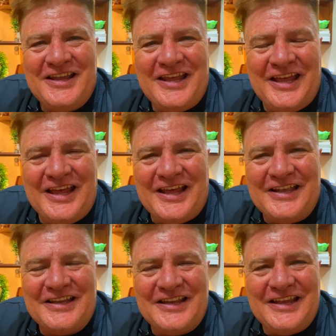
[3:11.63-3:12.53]

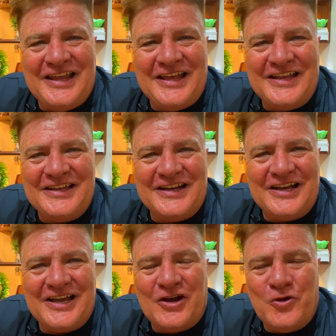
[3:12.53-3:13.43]
And, and
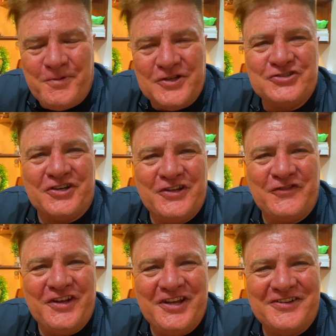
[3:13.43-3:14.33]
uh, I hope you enjoyed
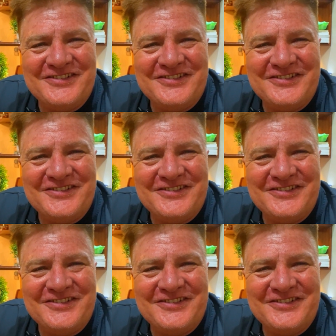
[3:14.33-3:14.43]
this video. I